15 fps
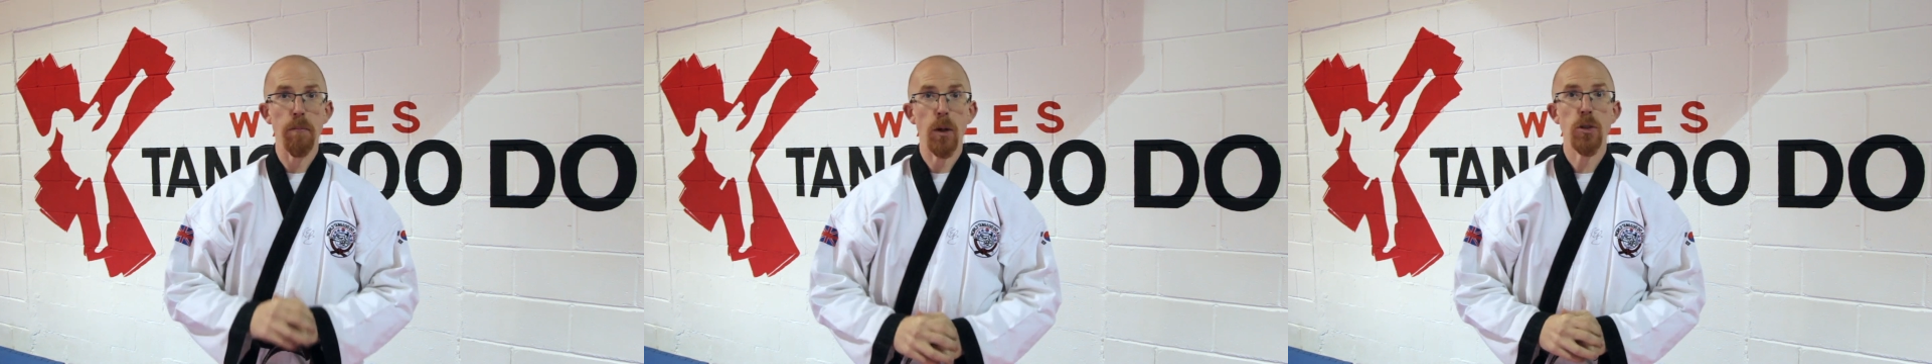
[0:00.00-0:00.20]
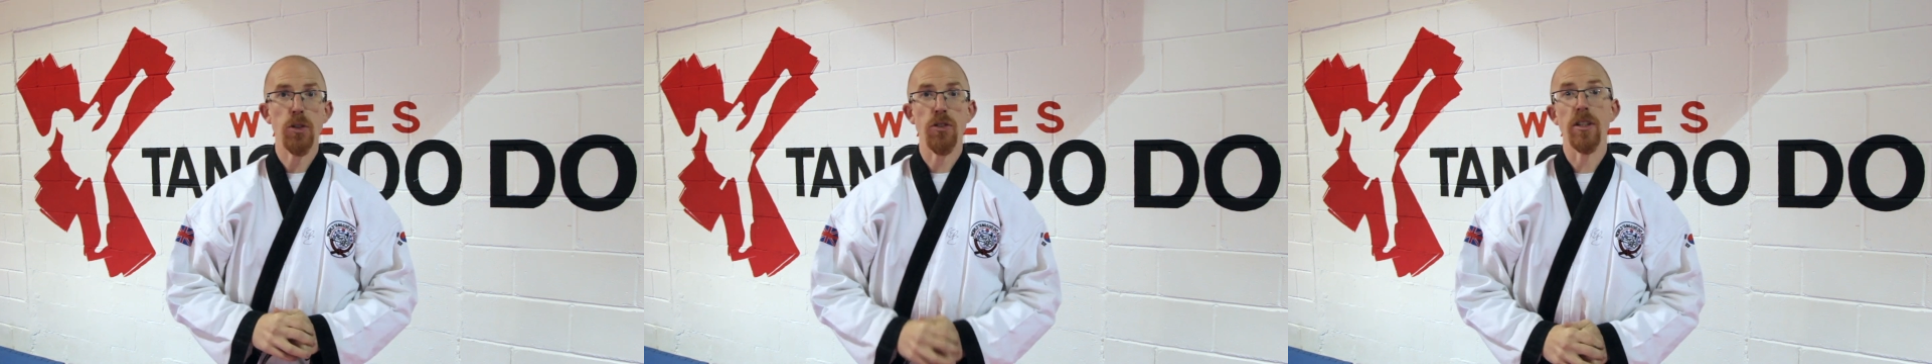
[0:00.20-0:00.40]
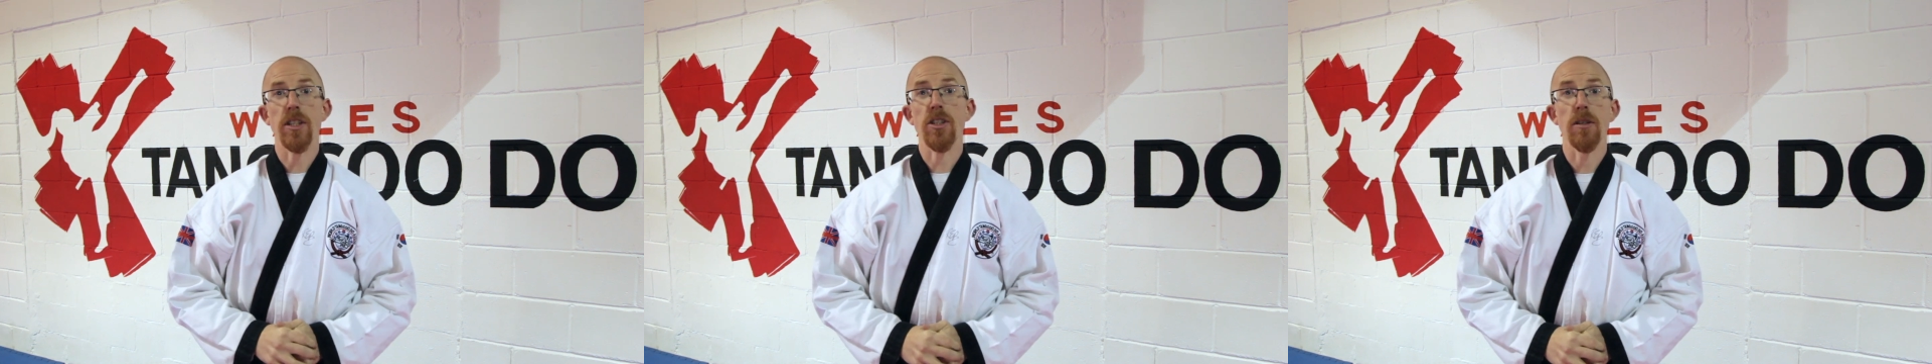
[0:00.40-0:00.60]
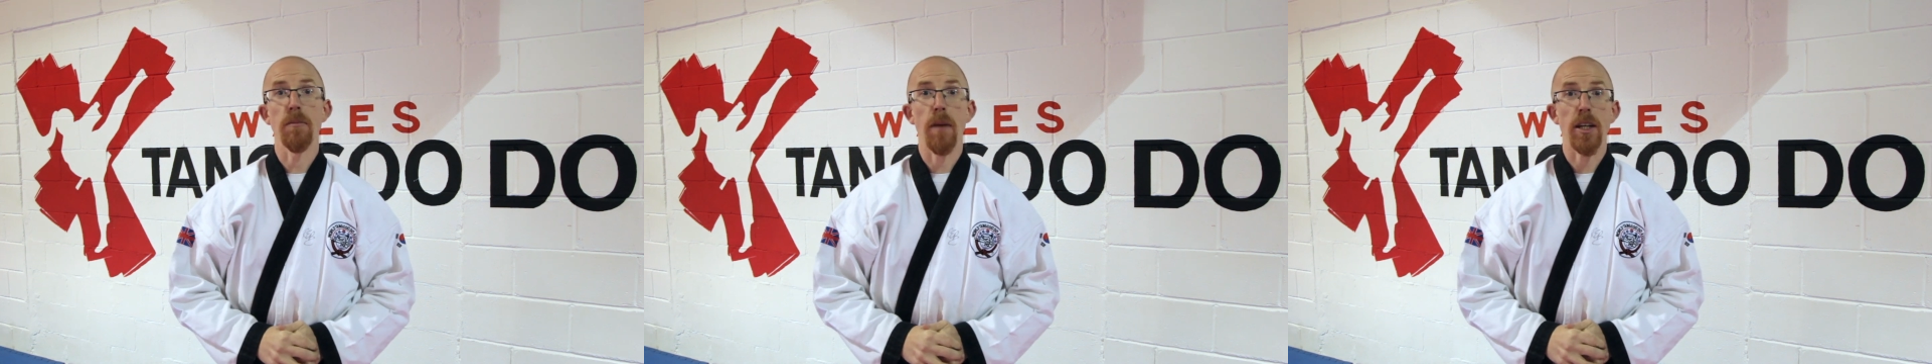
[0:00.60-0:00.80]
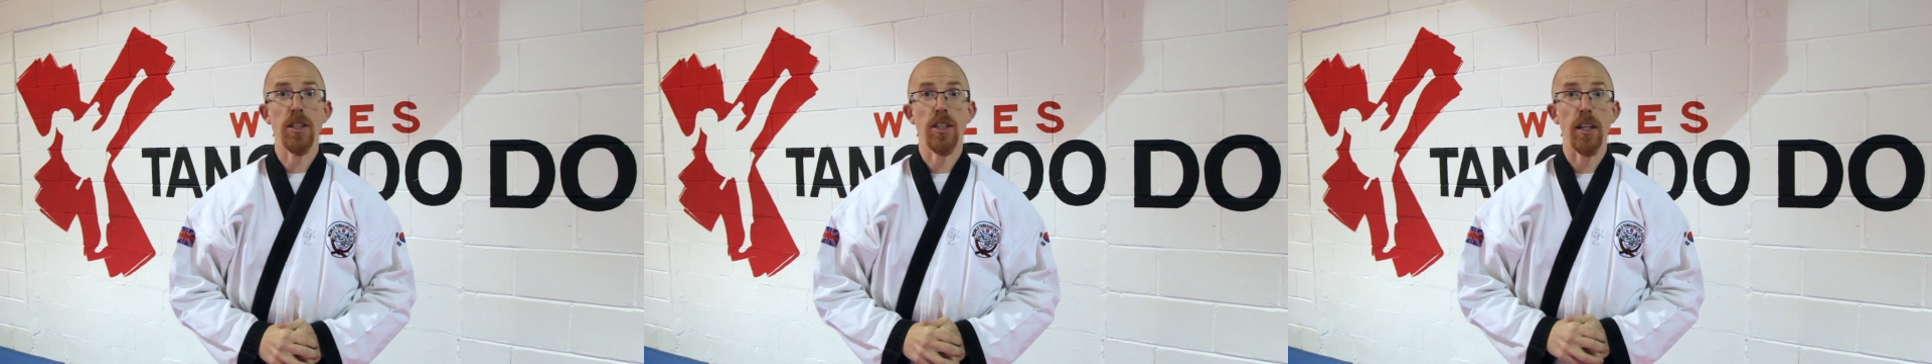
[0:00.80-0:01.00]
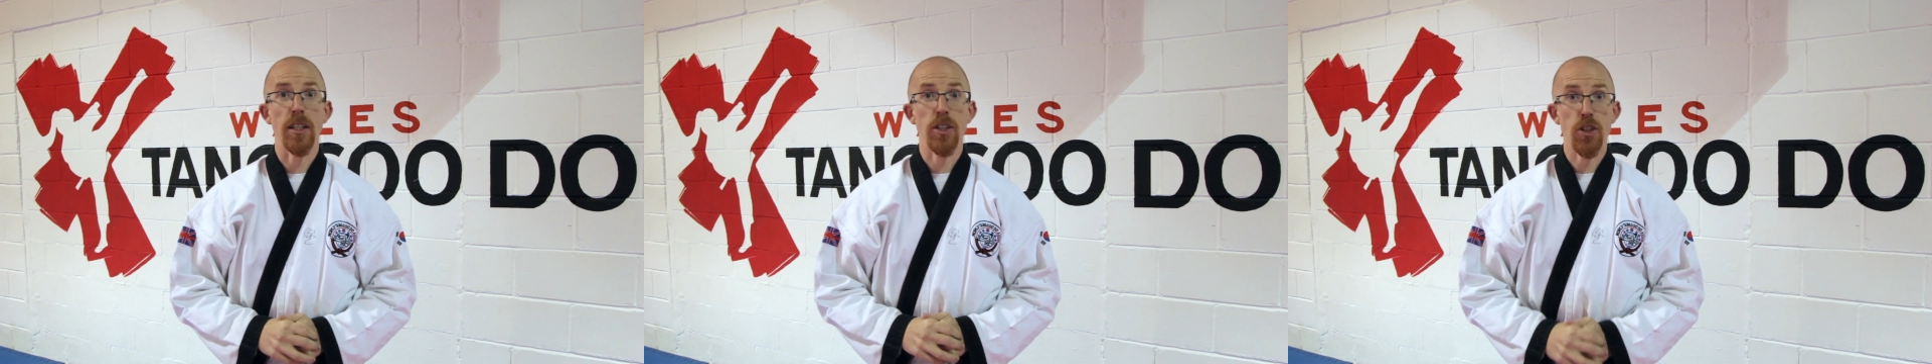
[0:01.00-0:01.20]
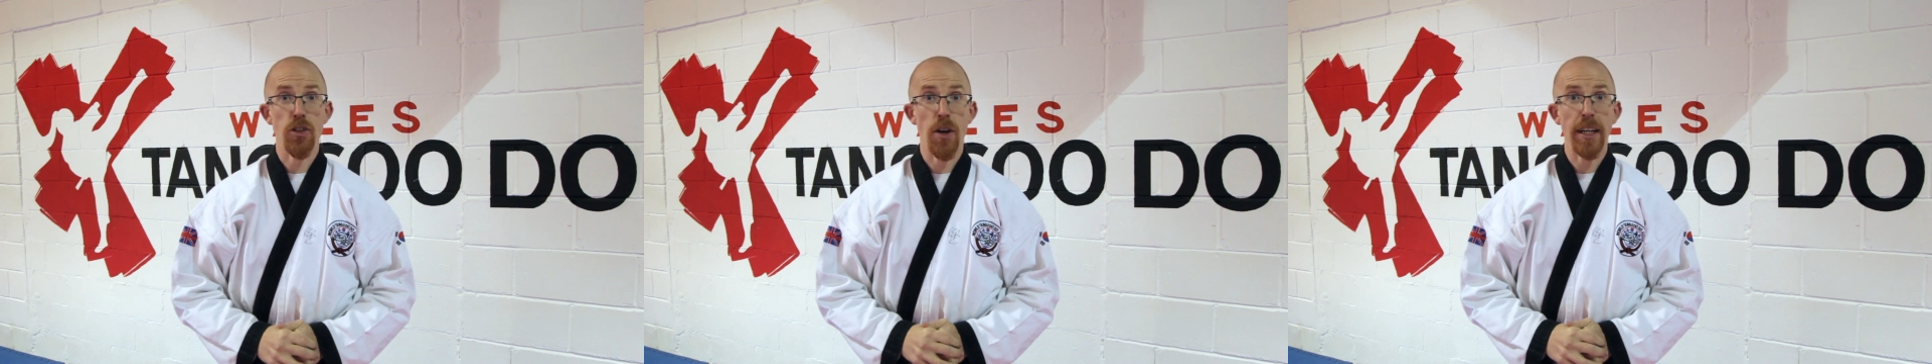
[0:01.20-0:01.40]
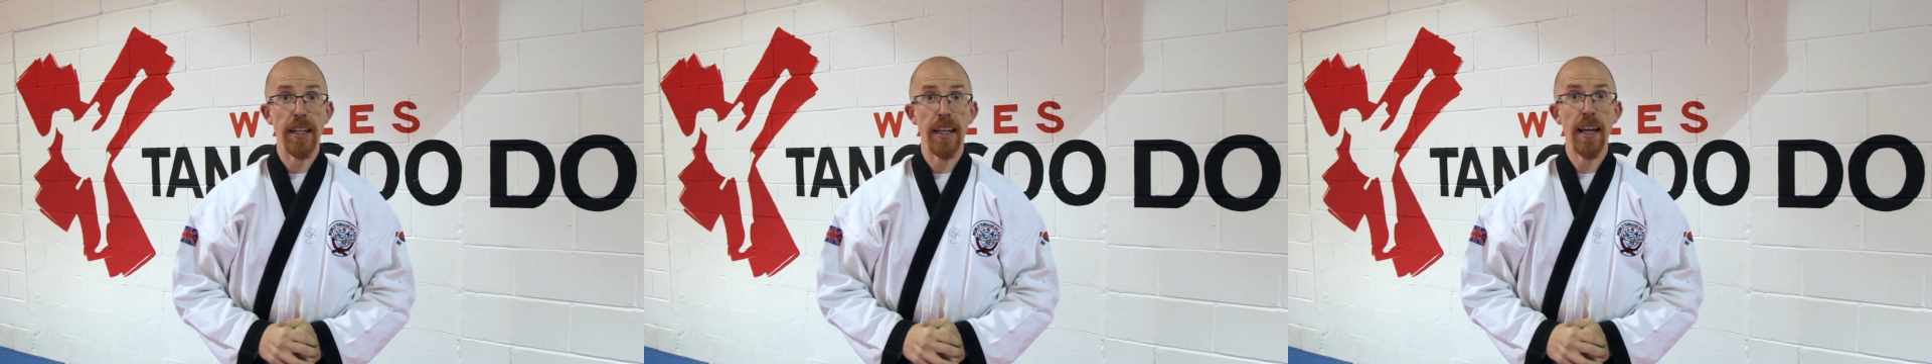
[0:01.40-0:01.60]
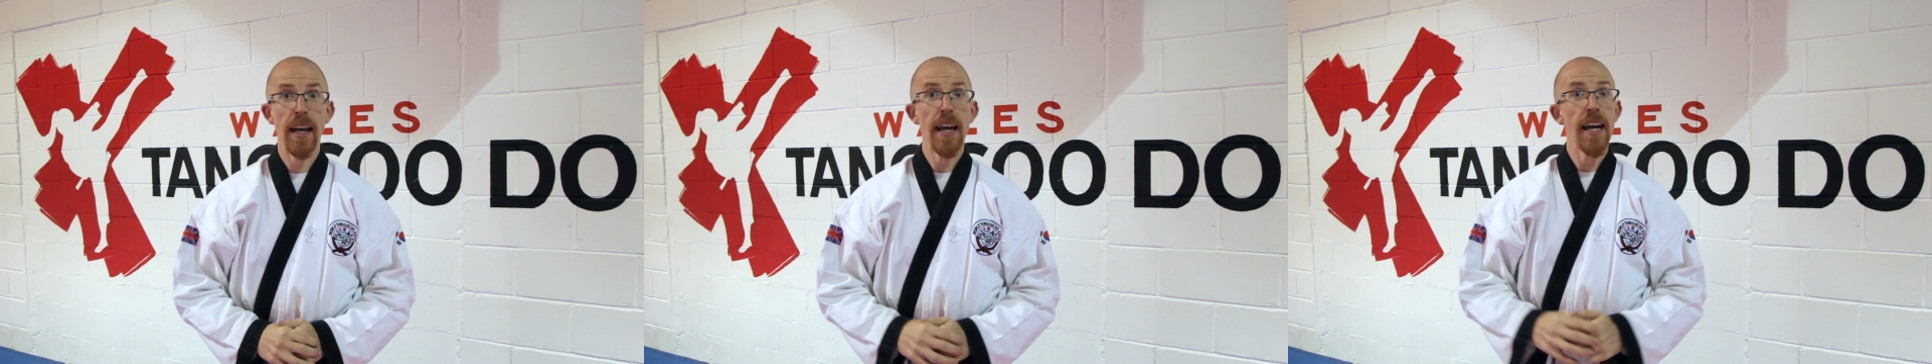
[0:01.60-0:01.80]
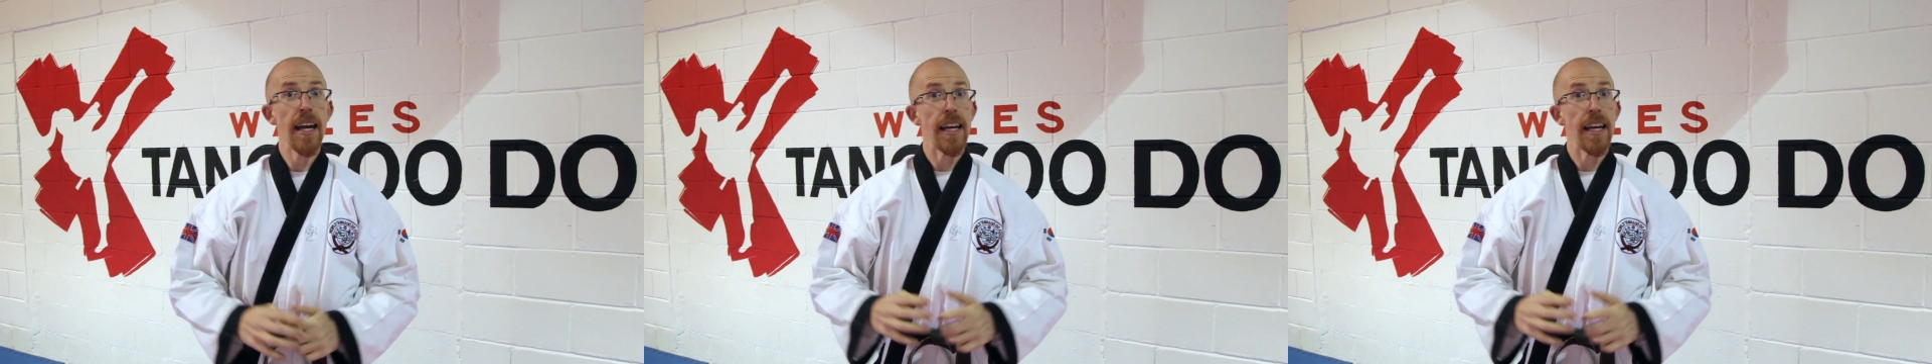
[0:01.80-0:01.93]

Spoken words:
most traditional martial arts training.